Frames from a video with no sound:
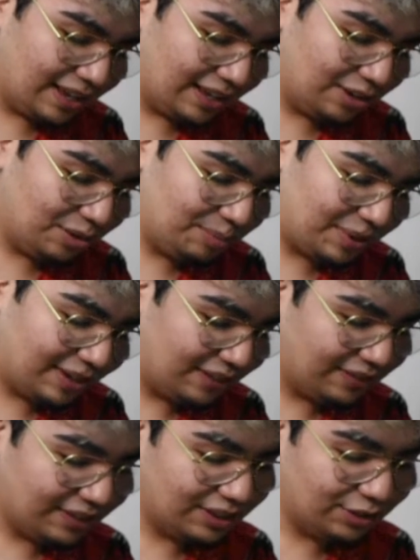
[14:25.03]
it'll
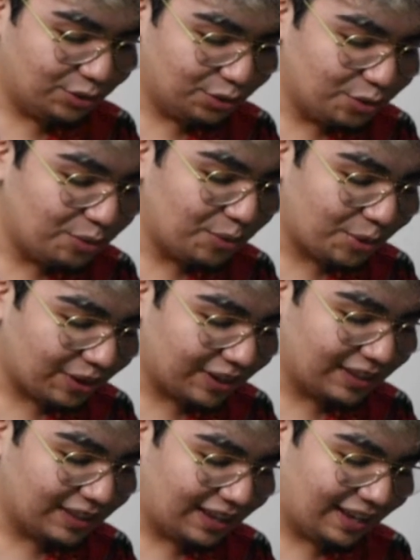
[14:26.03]
benefit you more
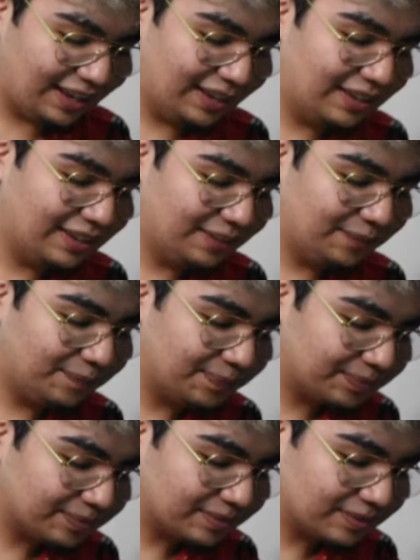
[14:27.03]
in the end
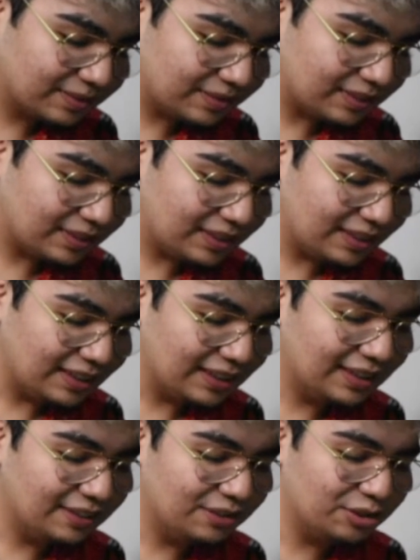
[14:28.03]

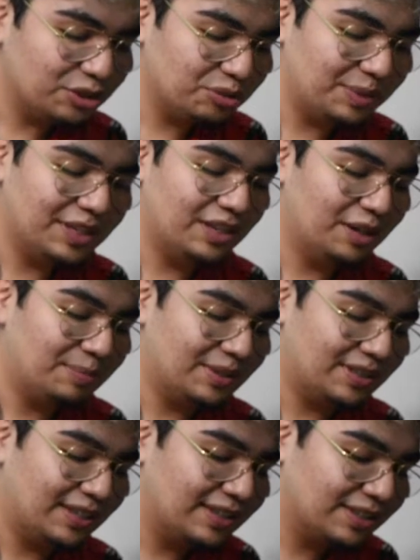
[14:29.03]
if you speak up
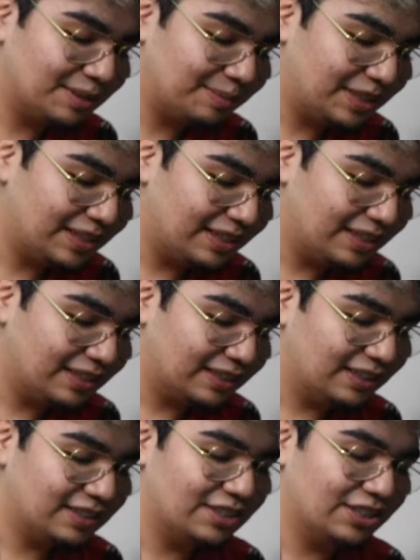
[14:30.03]
and say something
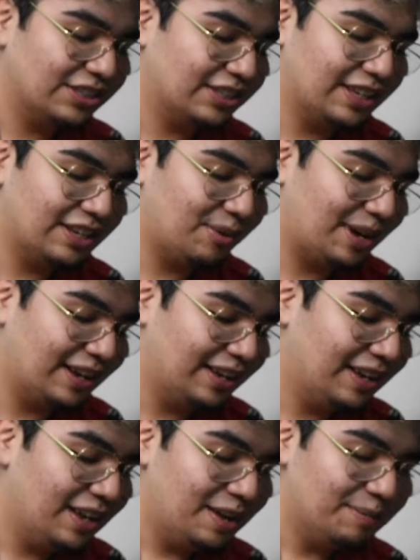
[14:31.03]
than to just stay quiet.
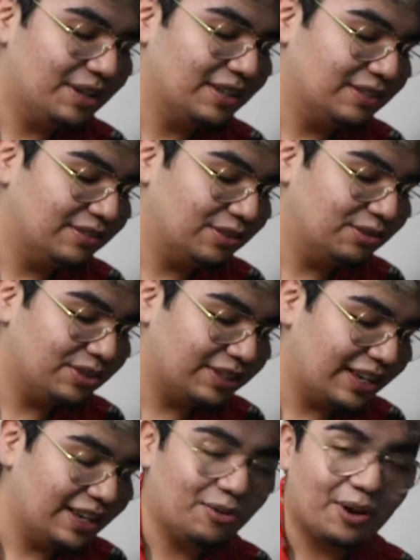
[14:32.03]
Because if you
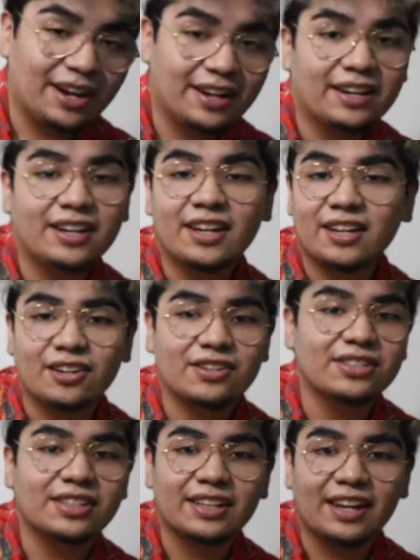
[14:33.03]
stay quiet, you're
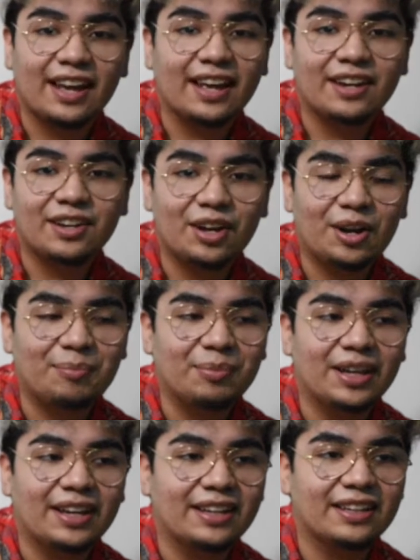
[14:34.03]
just gonna end up
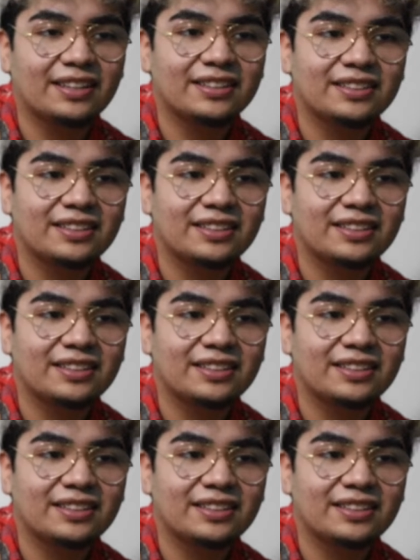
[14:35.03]
like